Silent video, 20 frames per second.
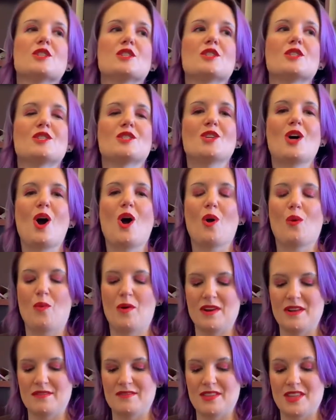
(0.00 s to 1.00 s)
So
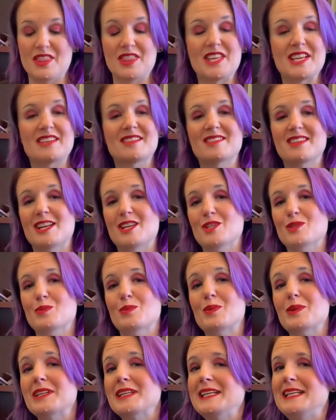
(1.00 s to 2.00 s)
one of the things that is
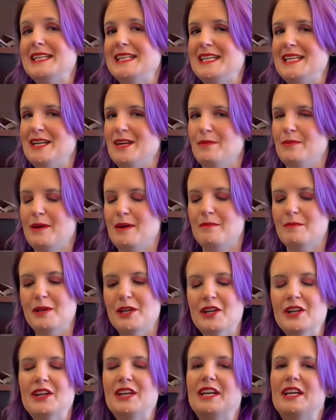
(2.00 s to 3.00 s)
really neat about
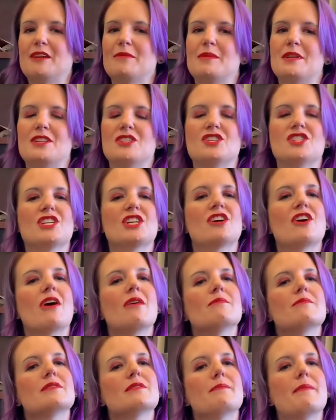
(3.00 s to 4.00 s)
Miriam is she
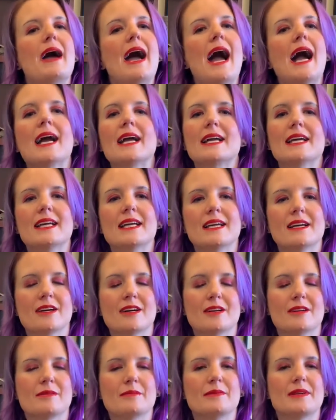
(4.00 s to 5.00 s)
comes back
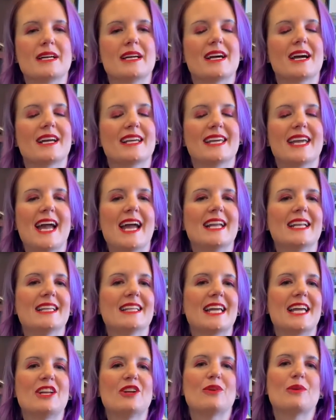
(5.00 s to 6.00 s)
again
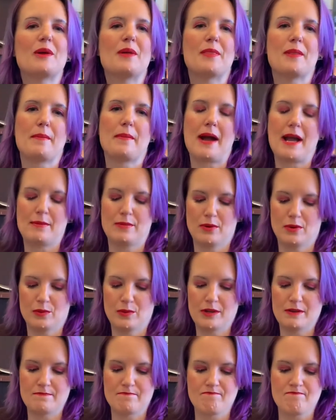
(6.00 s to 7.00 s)
later in the Bible
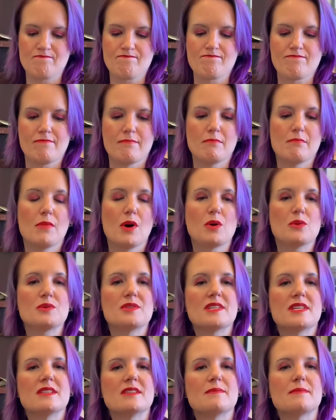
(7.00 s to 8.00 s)
when
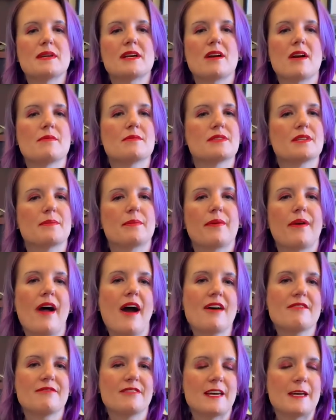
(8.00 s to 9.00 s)
Moses becomes a
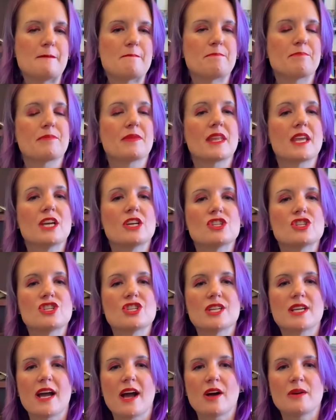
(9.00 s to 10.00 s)
prophet.
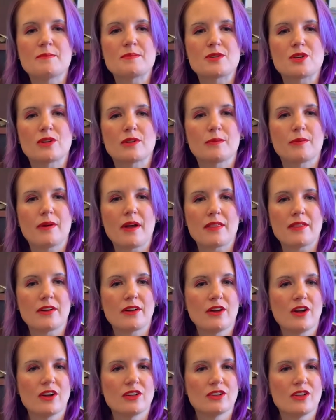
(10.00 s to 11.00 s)
She helps her
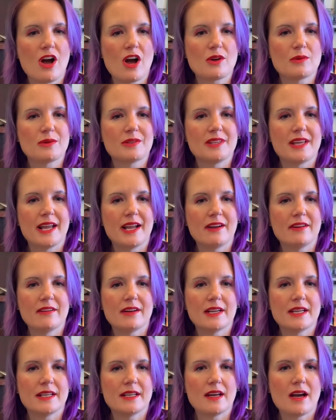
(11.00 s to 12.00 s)
brother, along with
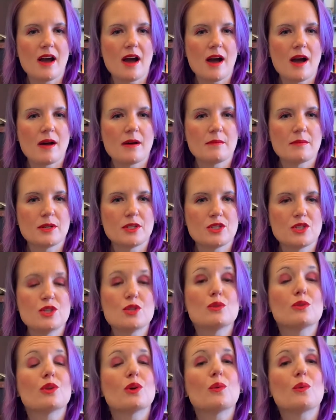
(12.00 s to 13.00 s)
Aaron,
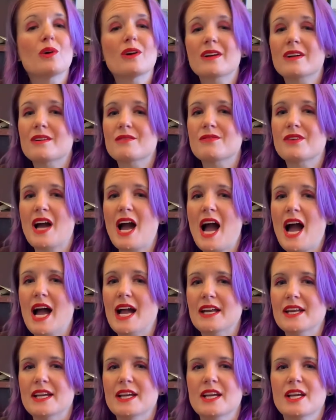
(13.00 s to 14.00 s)
do the work of God.